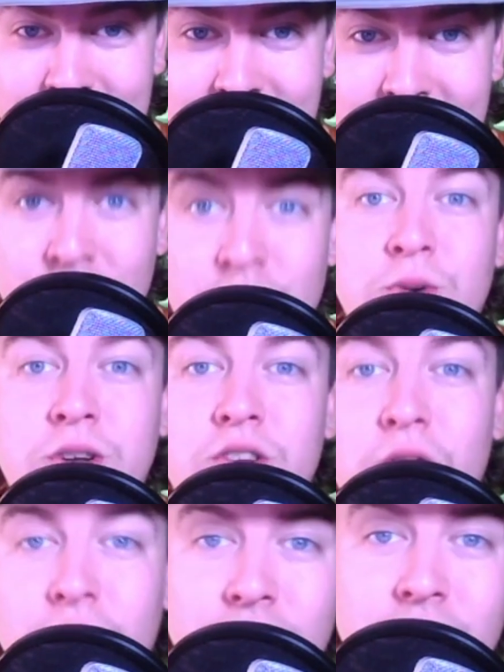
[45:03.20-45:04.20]
and your win
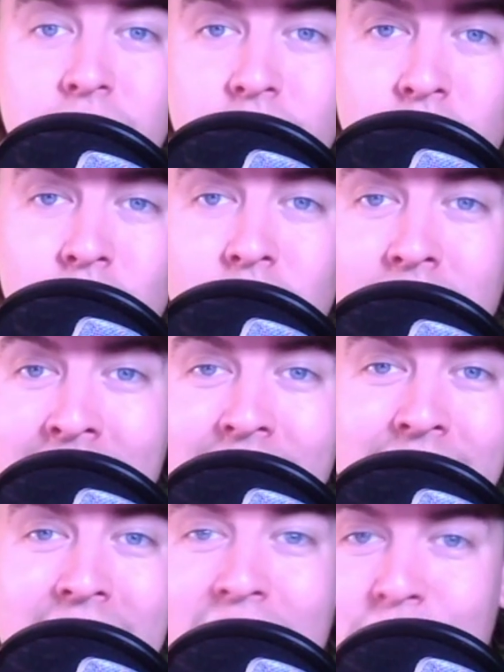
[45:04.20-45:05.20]
total's at
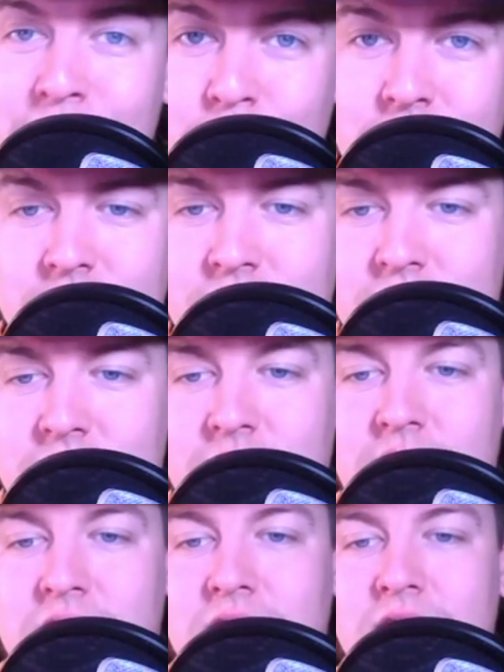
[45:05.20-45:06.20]
8.5 wins.
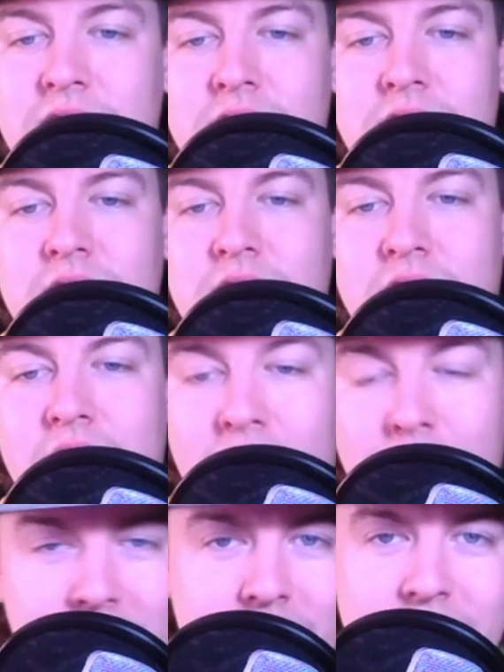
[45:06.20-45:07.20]

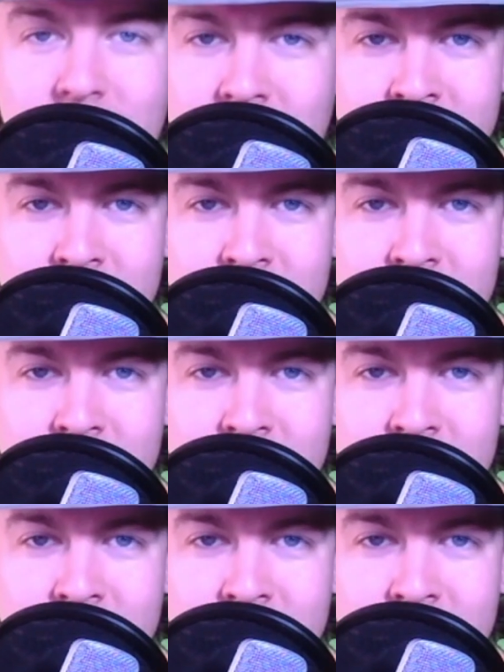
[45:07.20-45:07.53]
I'm going to say under